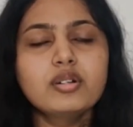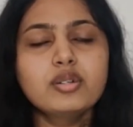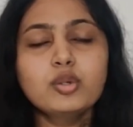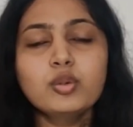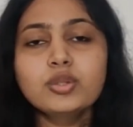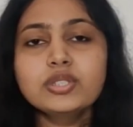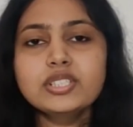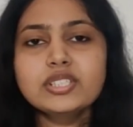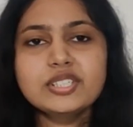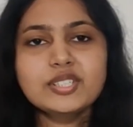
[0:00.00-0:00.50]

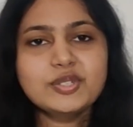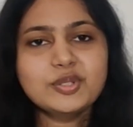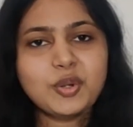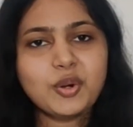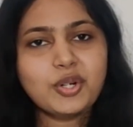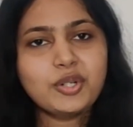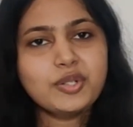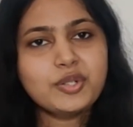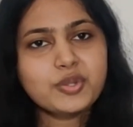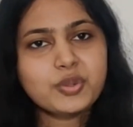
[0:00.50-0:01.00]
No, this is
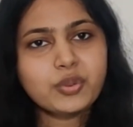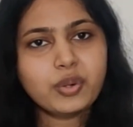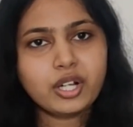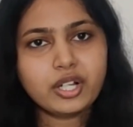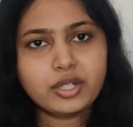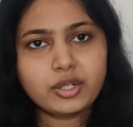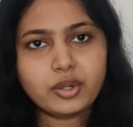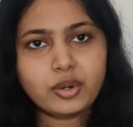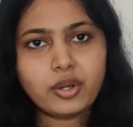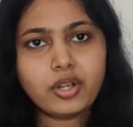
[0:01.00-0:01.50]
not true
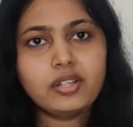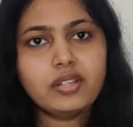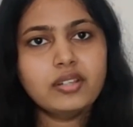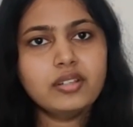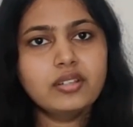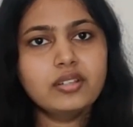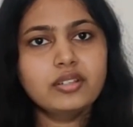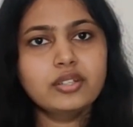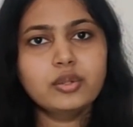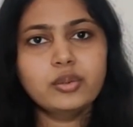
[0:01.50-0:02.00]
at all.
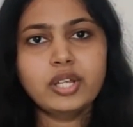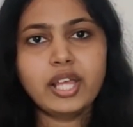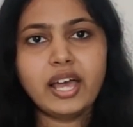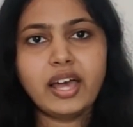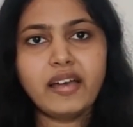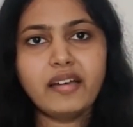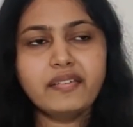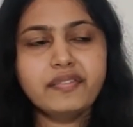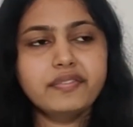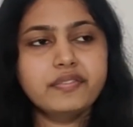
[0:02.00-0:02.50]
You'll
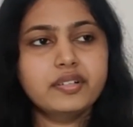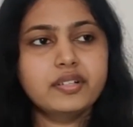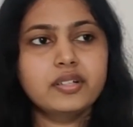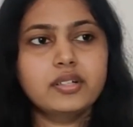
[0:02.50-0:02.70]
have